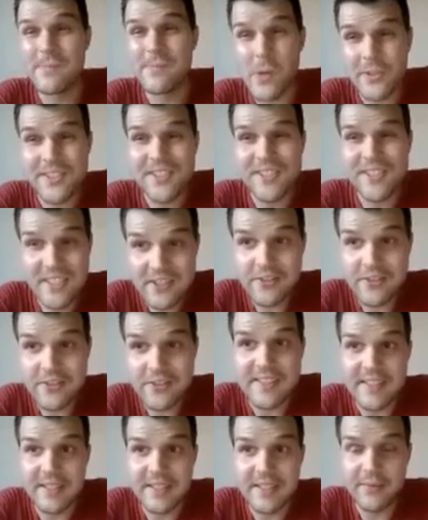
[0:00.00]
the most
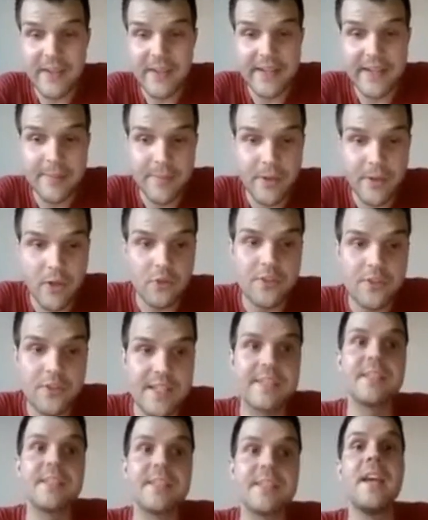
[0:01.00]
interesting fact about this
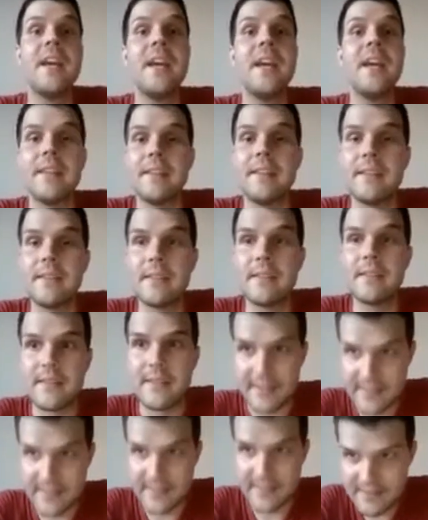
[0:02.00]
is
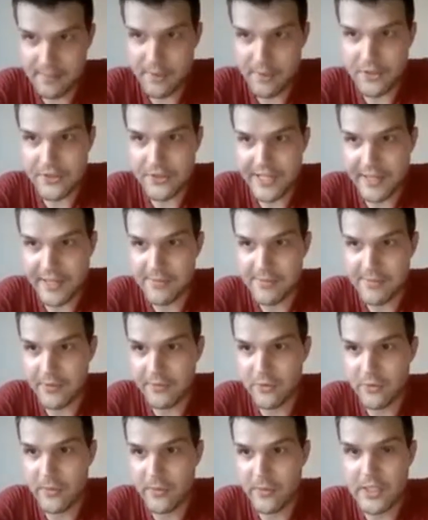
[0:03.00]
this is about a time span
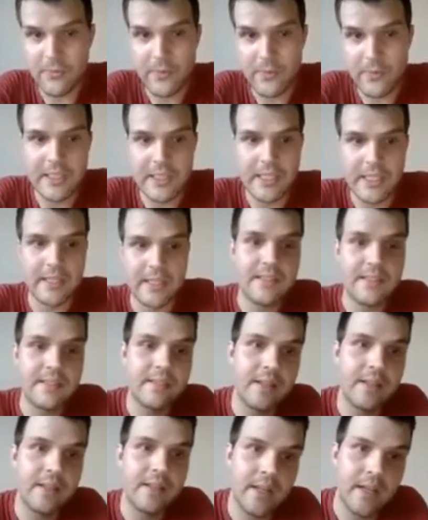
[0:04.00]
of 21
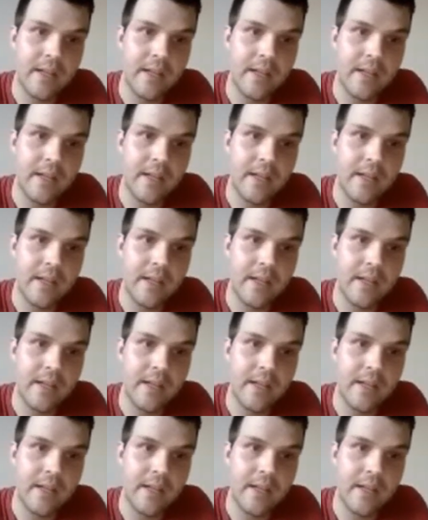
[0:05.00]
years,